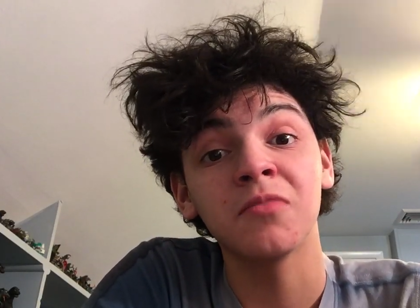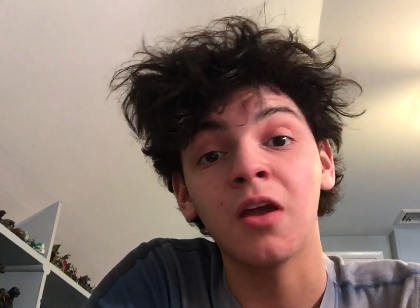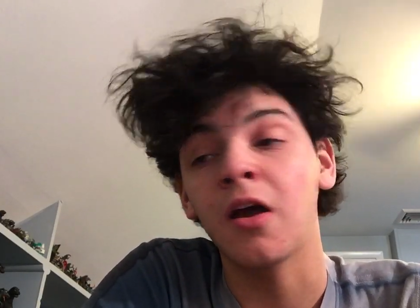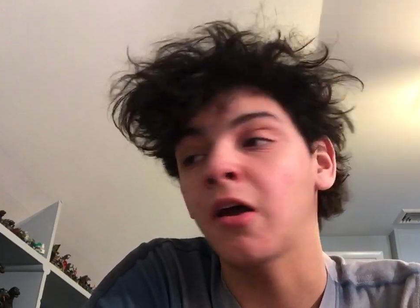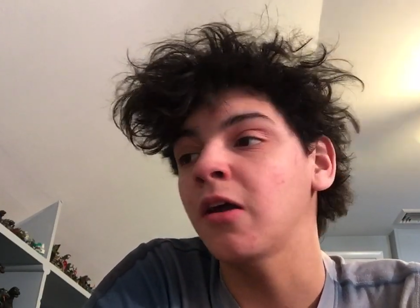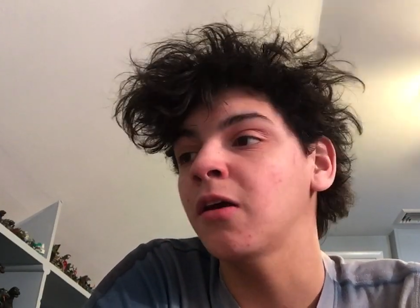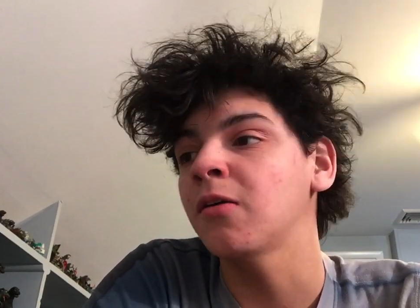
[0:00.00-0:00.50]

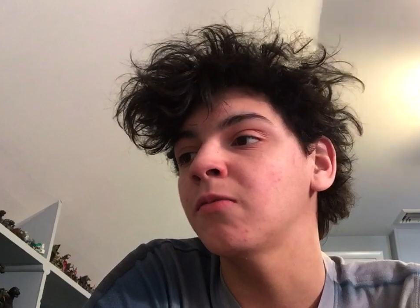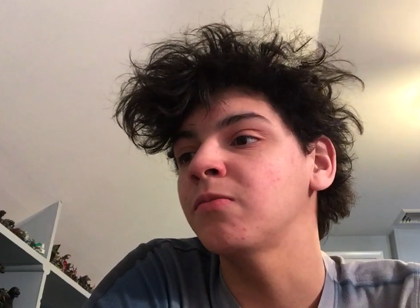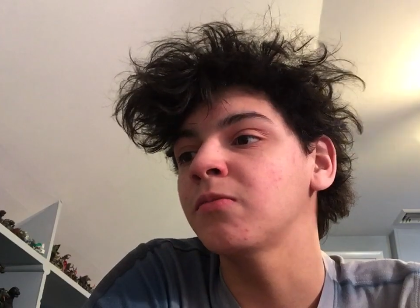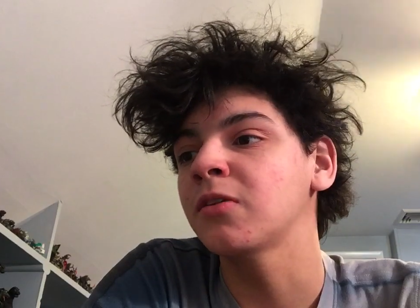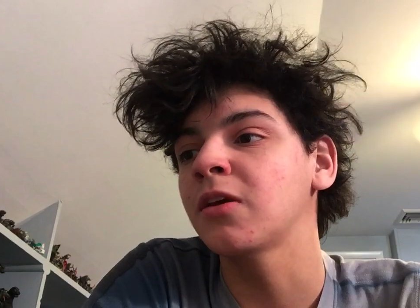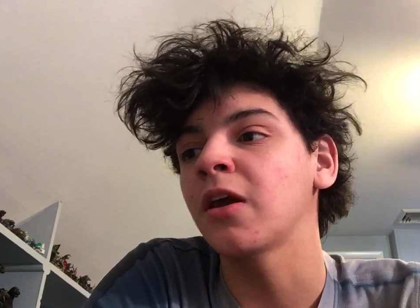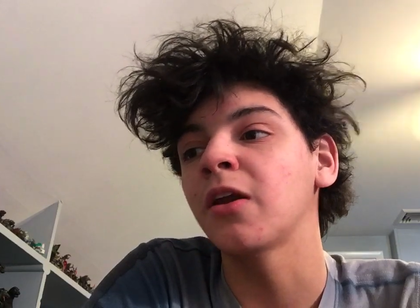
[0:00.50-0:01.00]
I'm
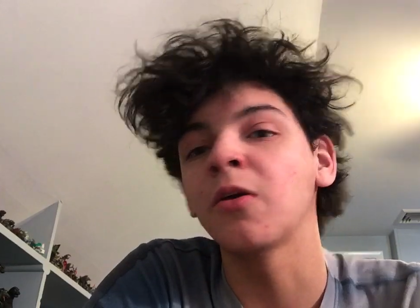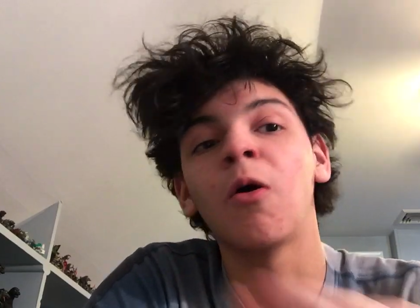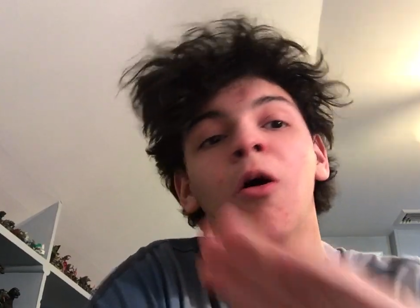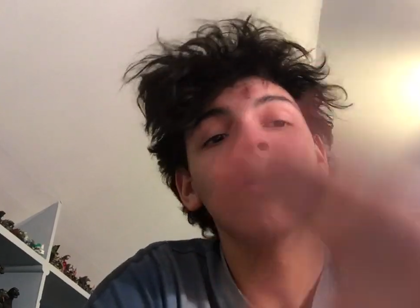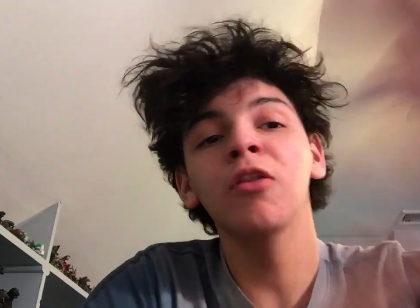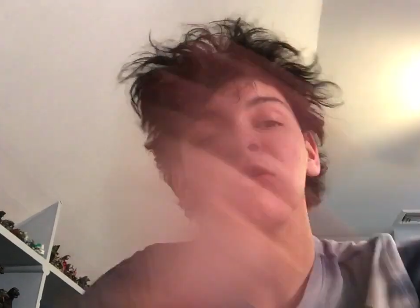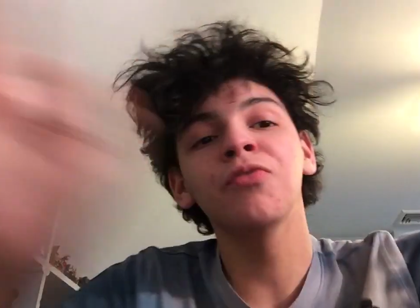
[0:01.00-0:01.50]
getting
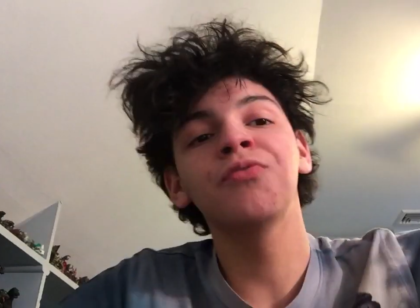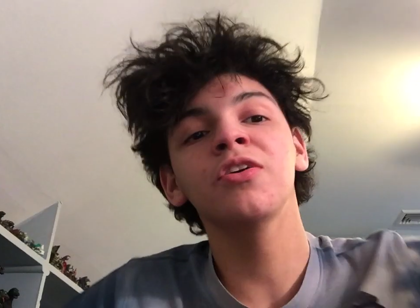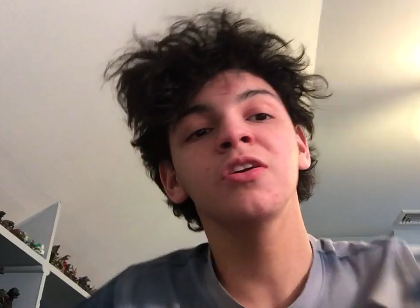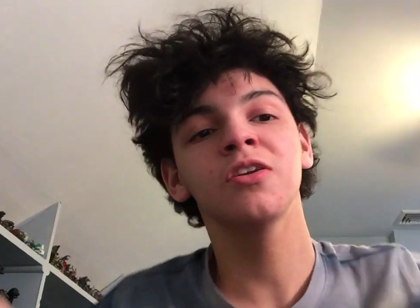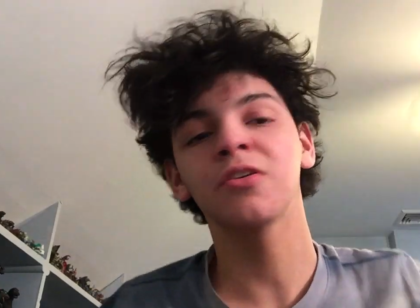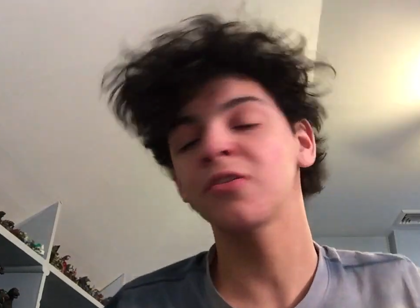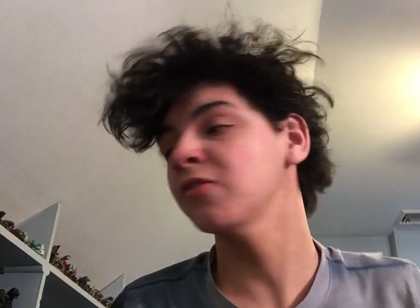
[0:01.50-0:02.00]
all the
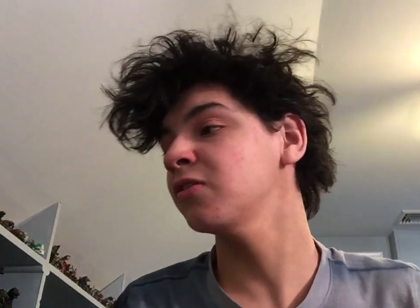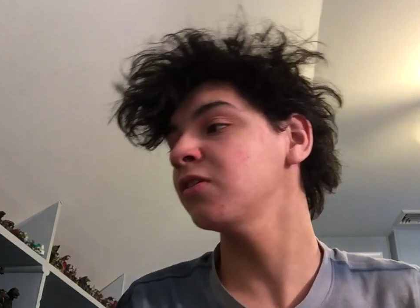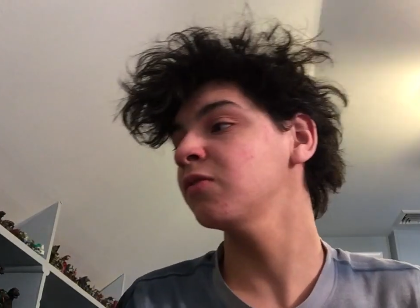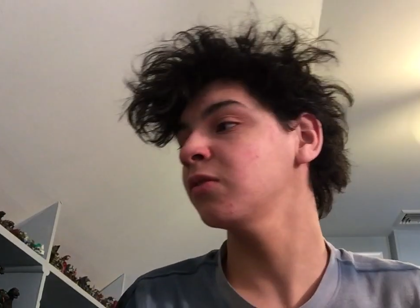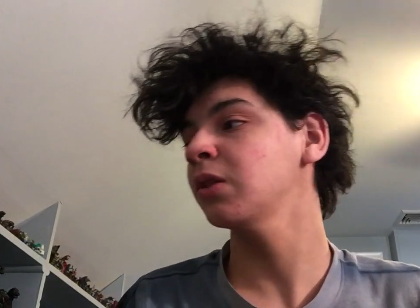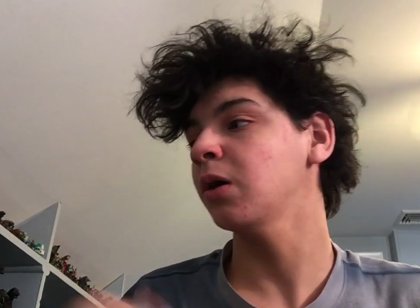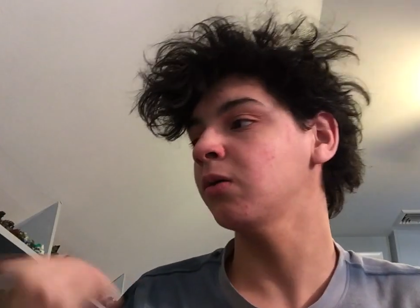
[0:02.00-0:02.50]
figures,
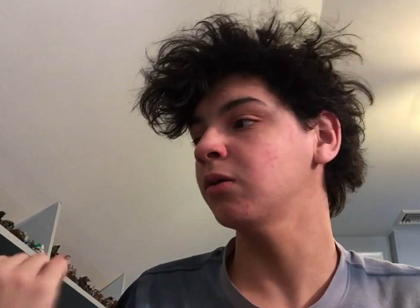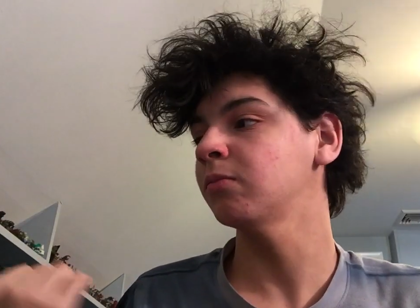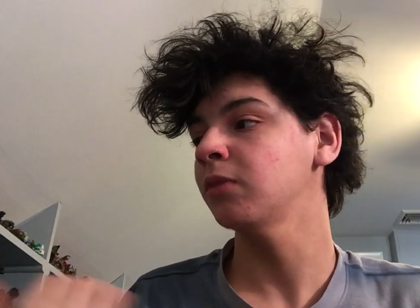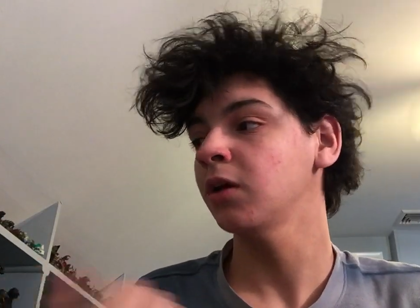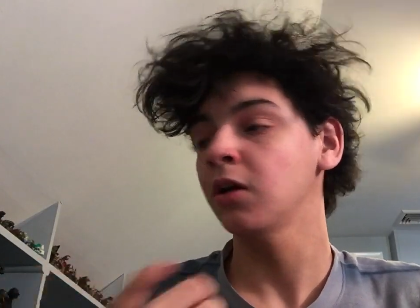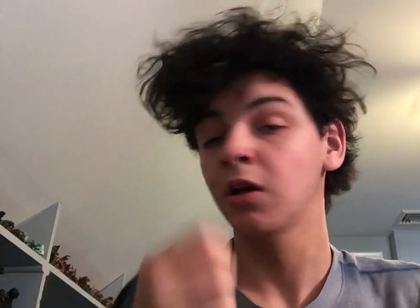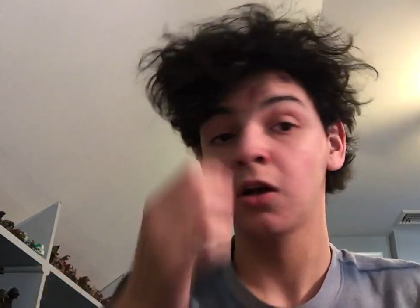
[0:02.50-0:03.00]
even though
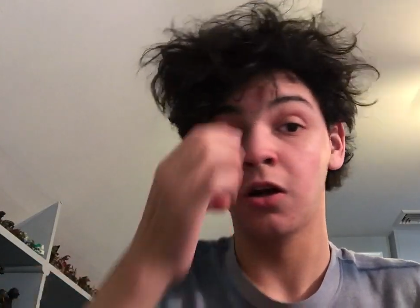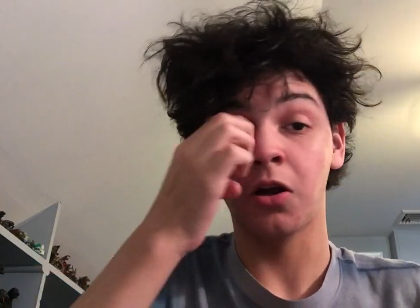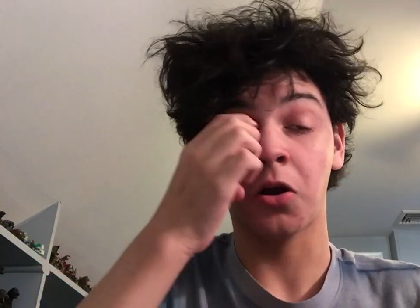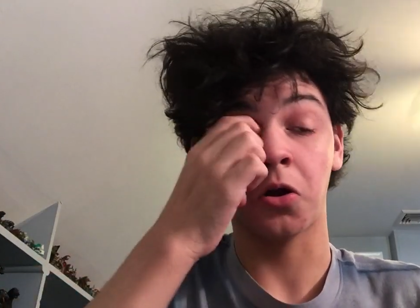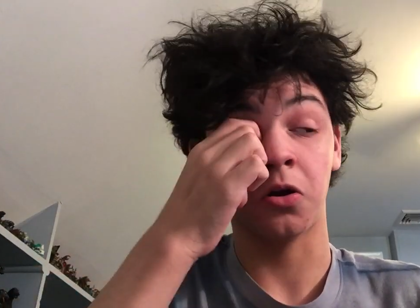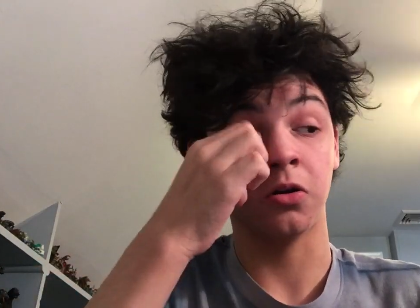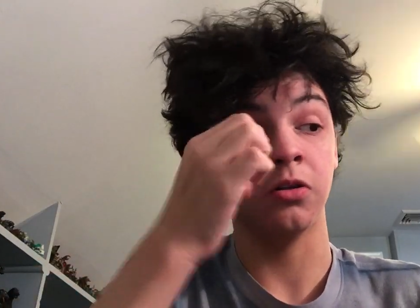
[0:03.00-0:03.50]
I'm
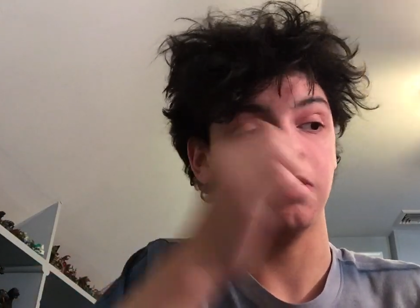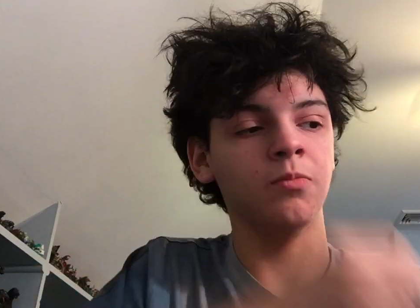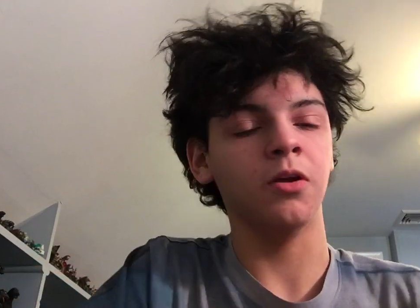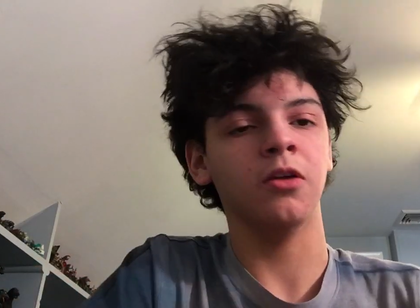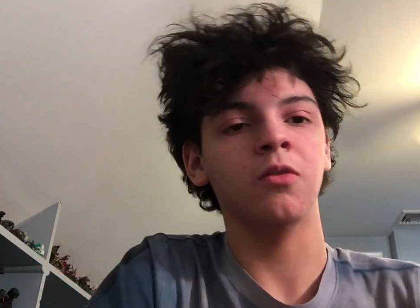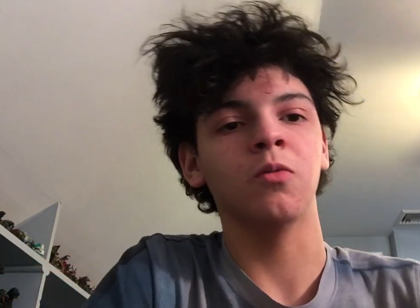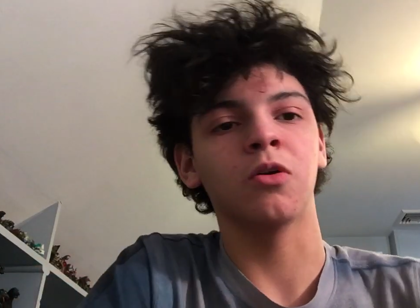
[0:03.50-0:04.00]
currently
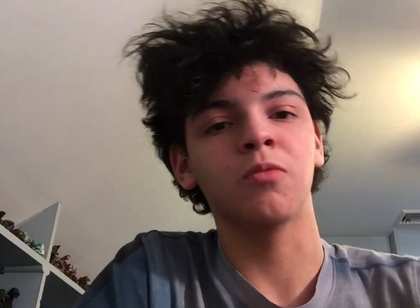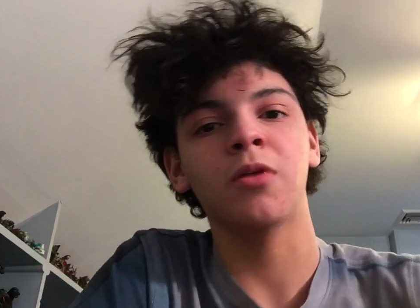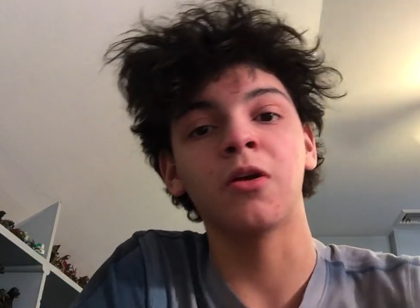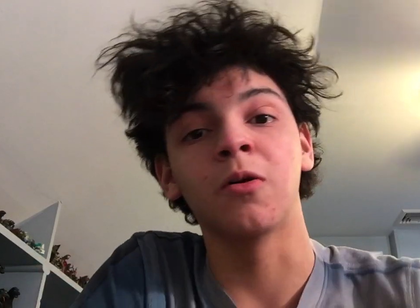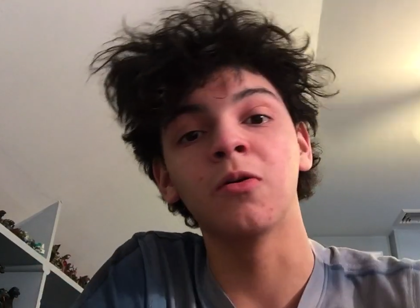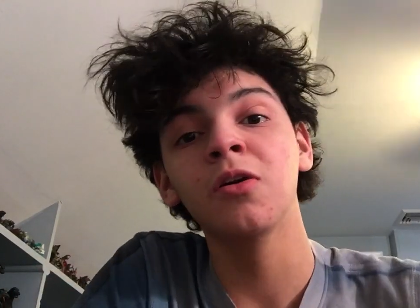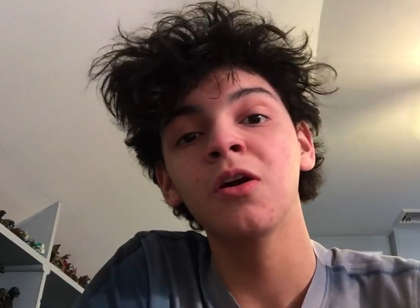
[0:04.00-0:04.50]
making one of
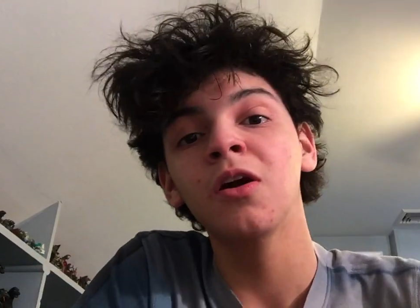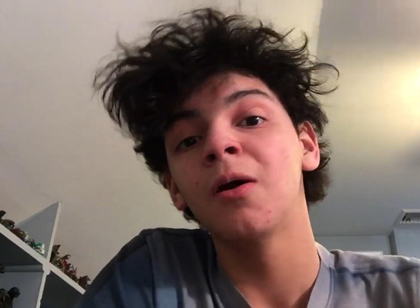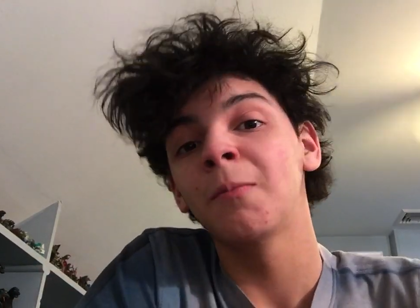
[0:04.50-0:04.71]
my own.